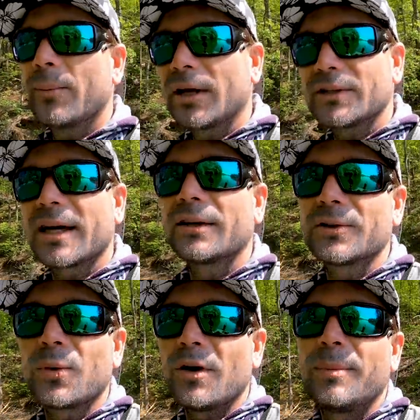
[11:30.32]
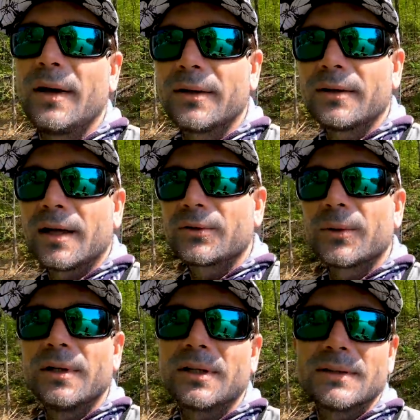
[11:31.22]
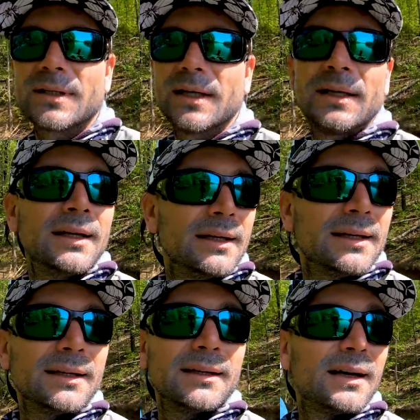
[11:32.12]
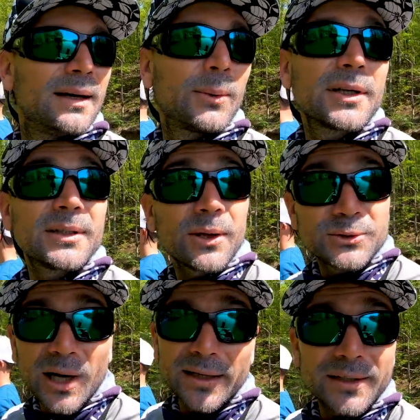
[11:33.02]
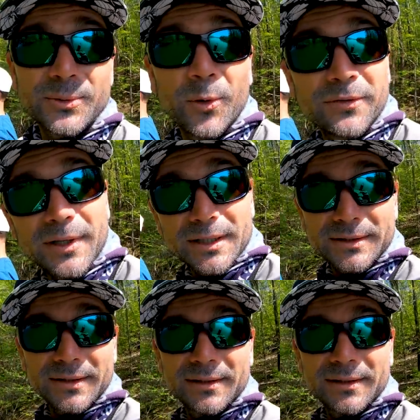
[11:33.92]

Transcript: him out. Check out the 12 pounder. That's where you can see it. And we're going to go try to catch some more fish.